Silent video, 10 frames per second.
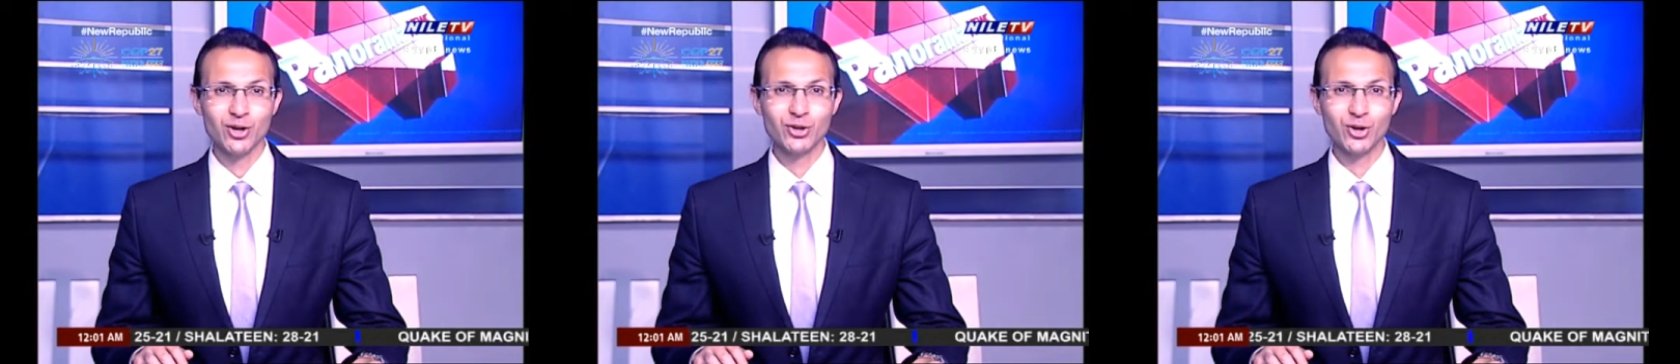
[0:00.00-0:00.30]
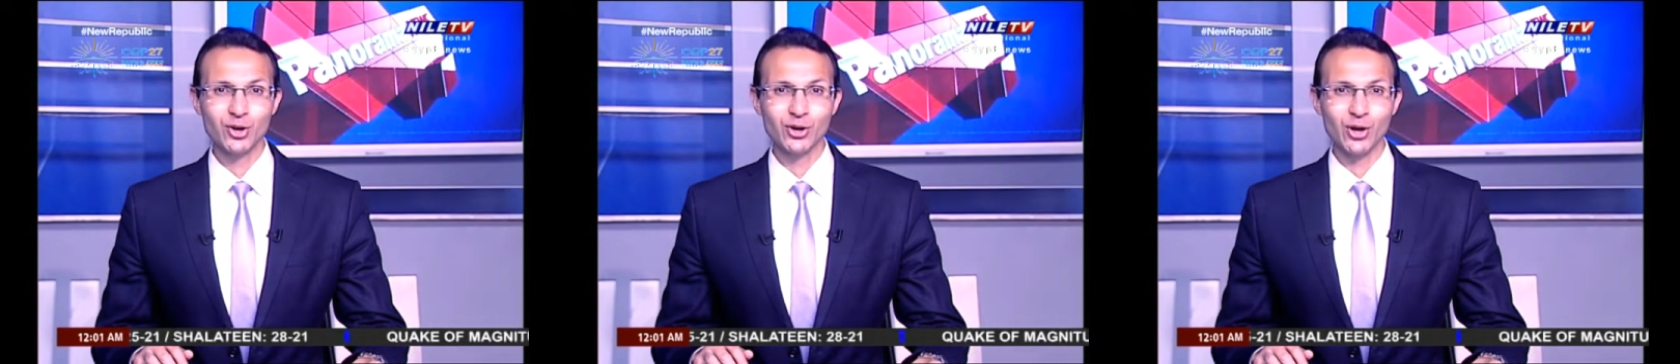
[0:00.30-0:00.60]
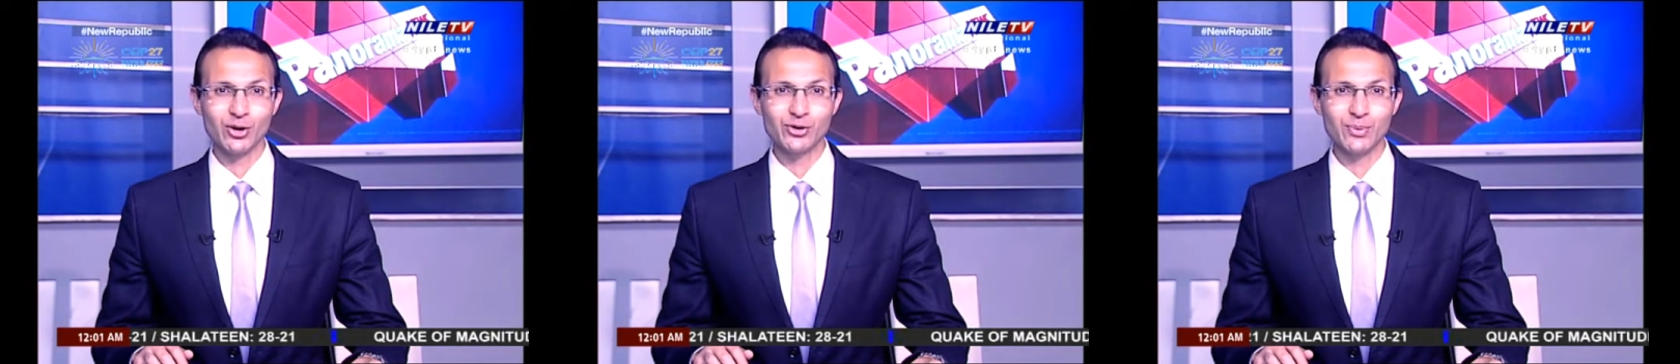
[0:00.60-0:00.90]

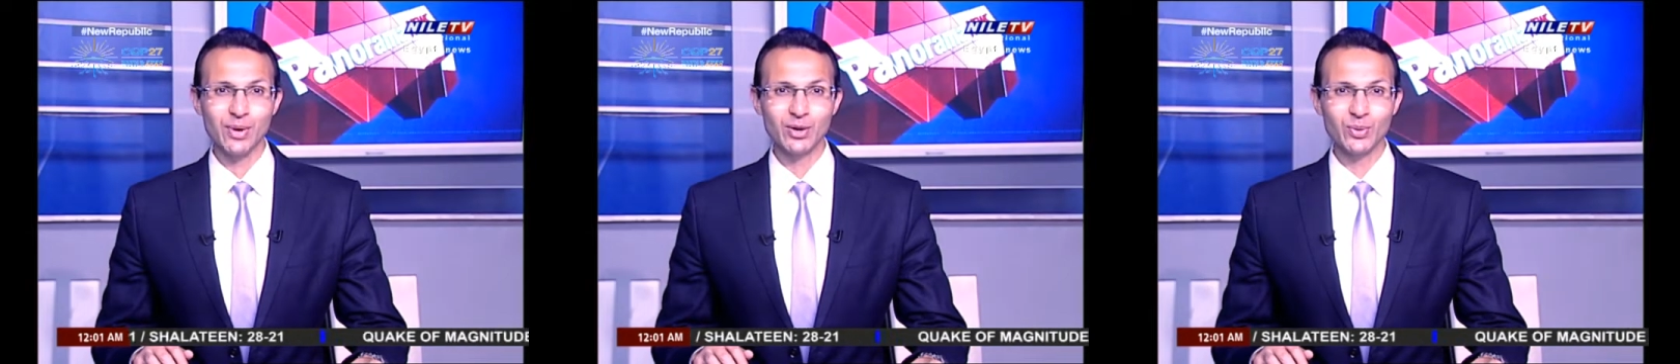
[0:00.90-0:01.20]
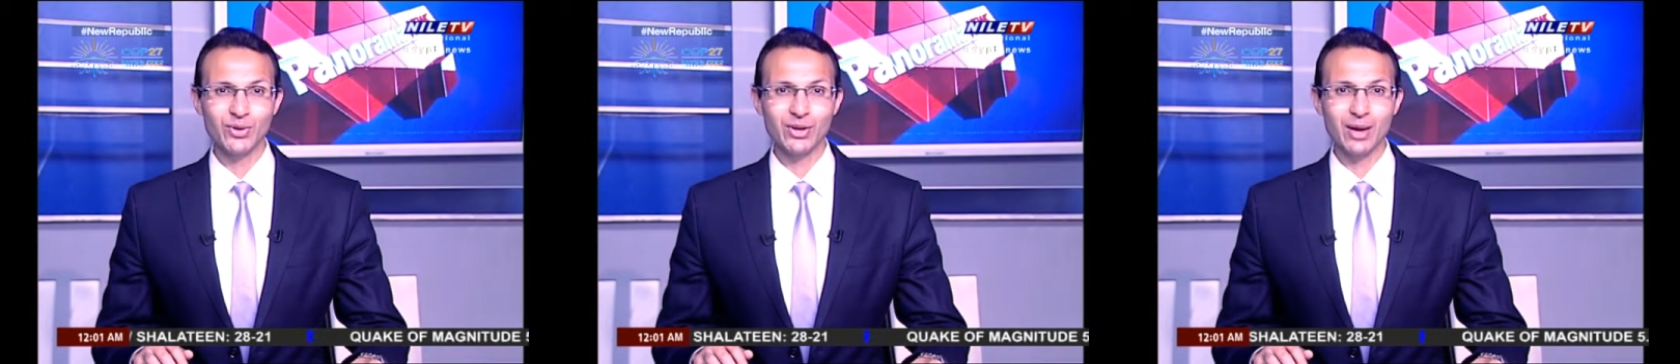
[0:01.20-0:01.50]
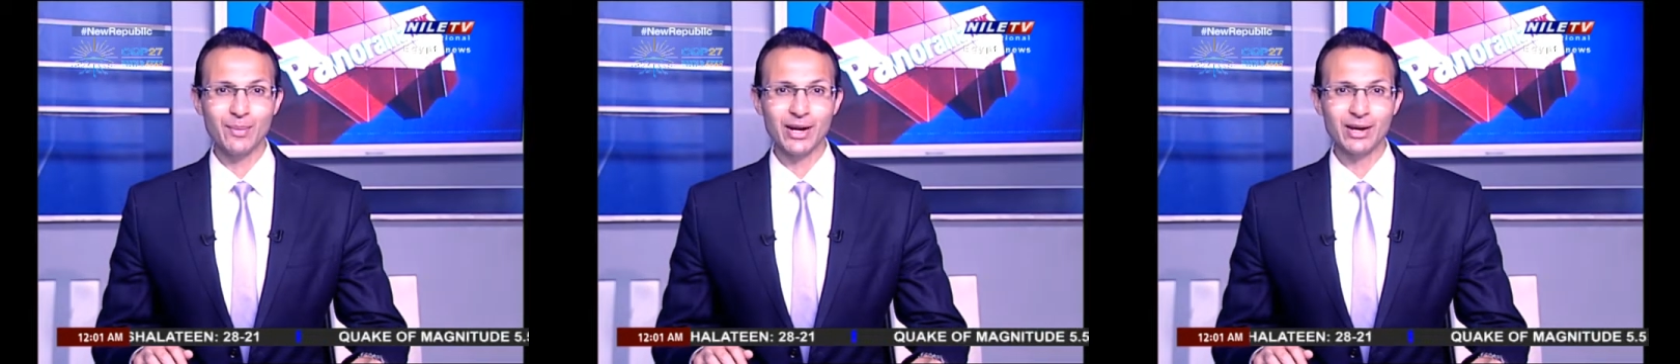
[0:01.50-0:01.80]
Shukri also met with the
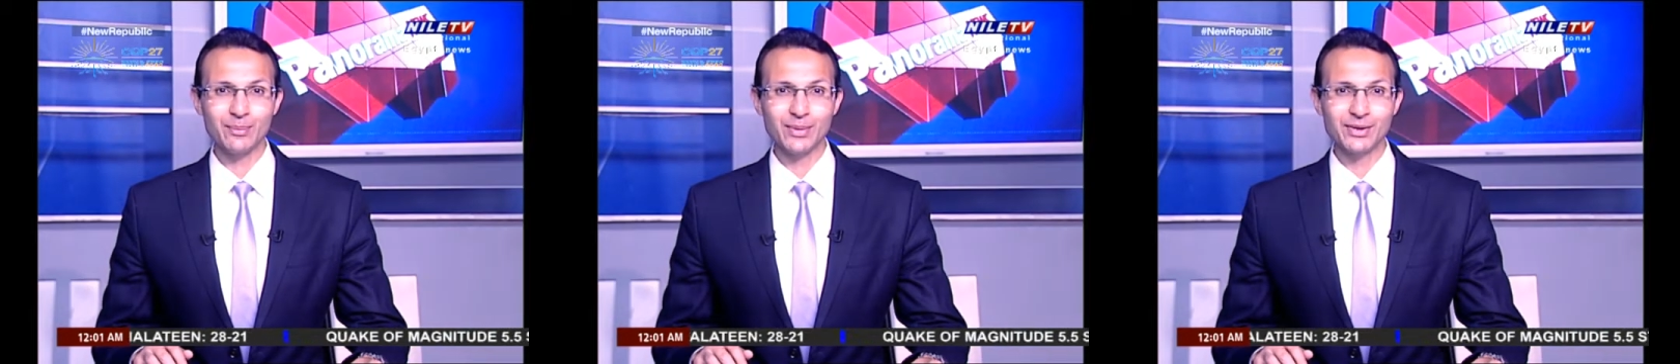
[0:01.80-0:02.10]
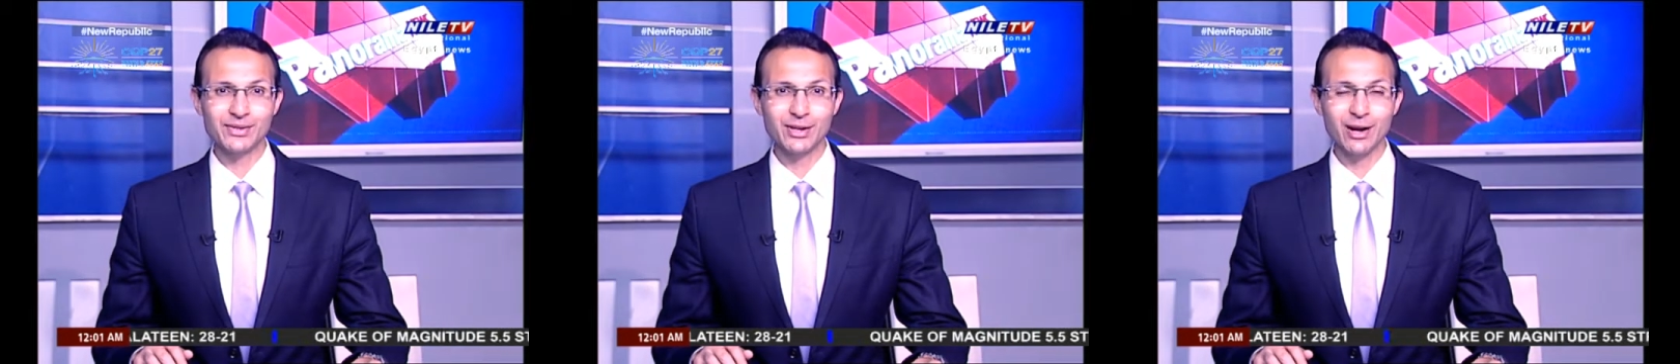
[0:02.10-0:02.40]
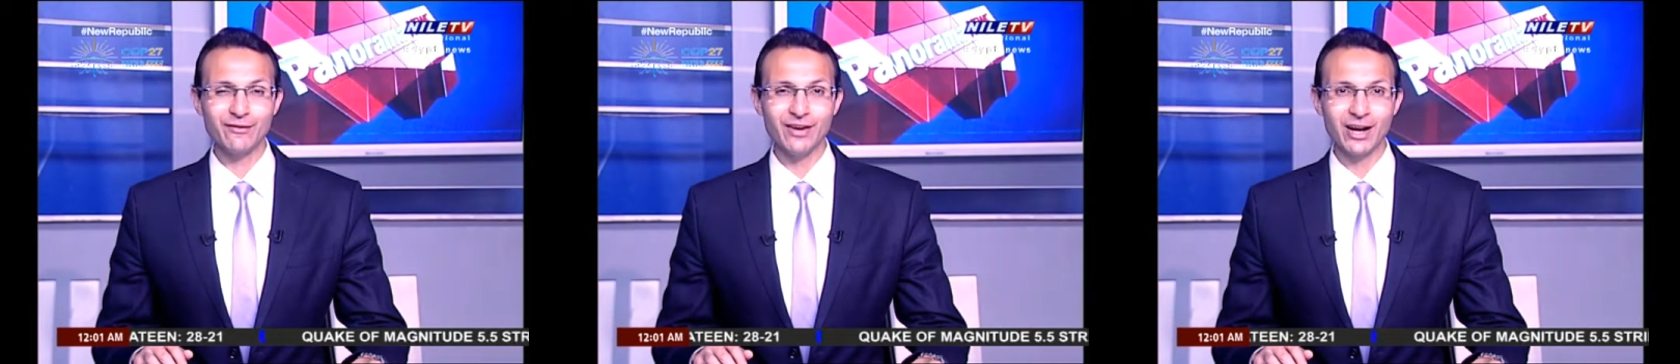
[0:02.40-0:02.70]
American Minister
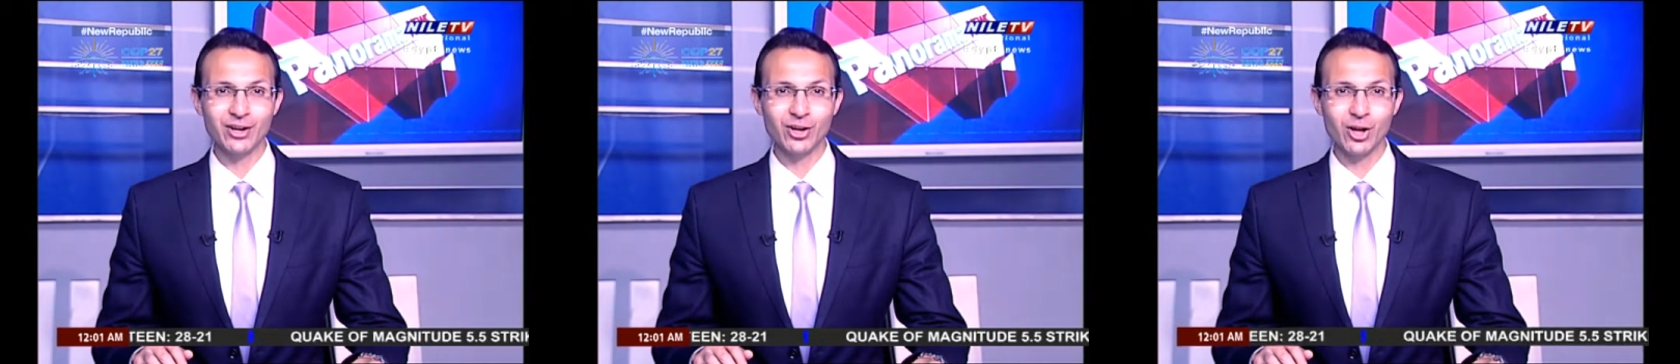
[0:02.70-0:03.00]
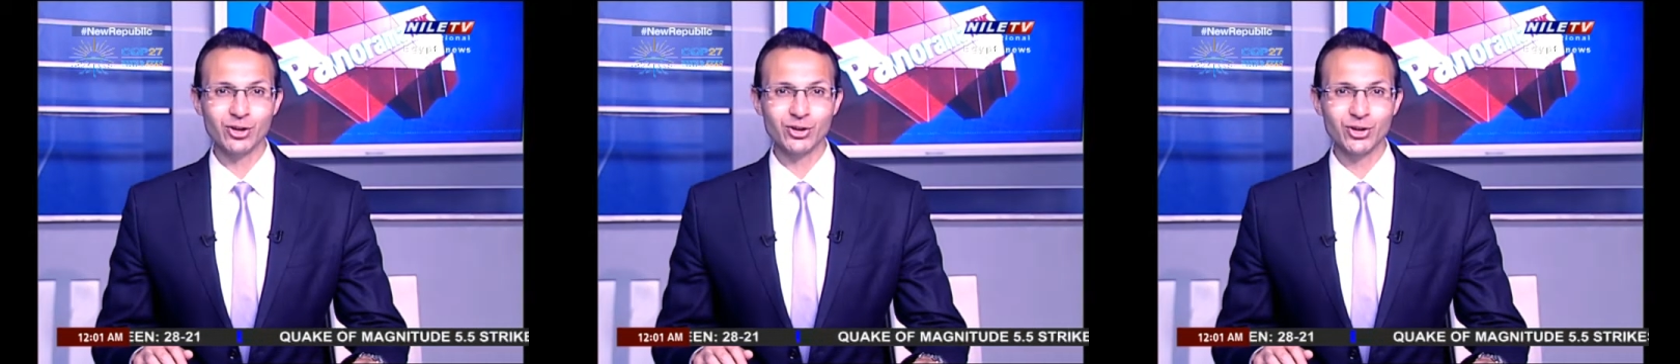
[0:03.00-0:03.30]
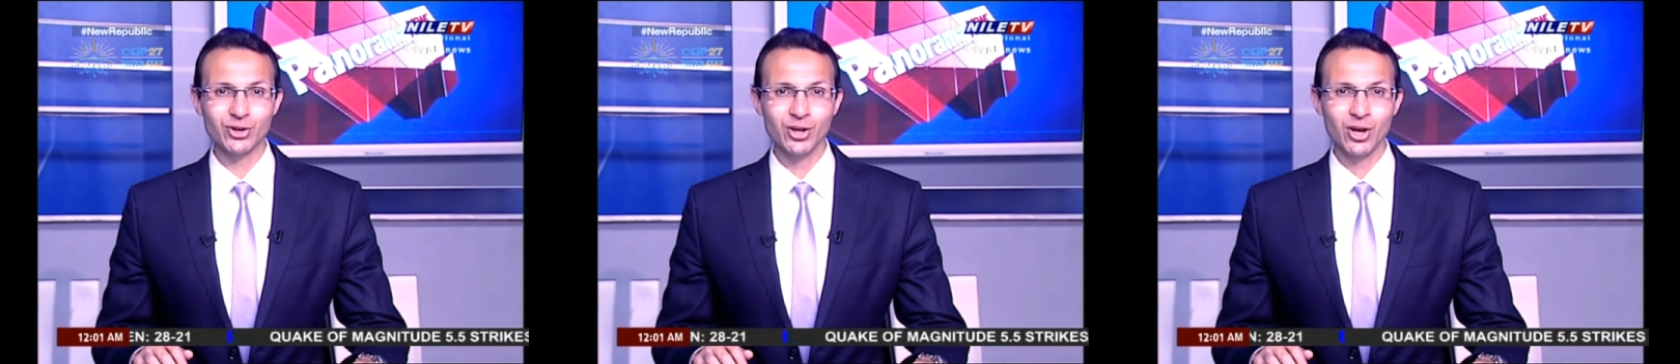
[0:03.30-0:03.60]
of
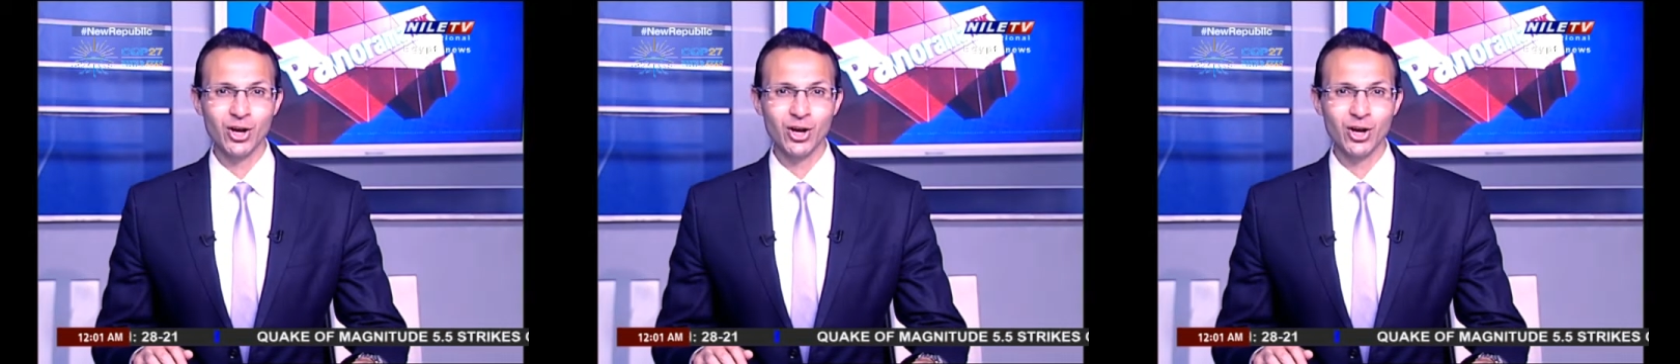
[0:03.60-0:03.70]
Agriculture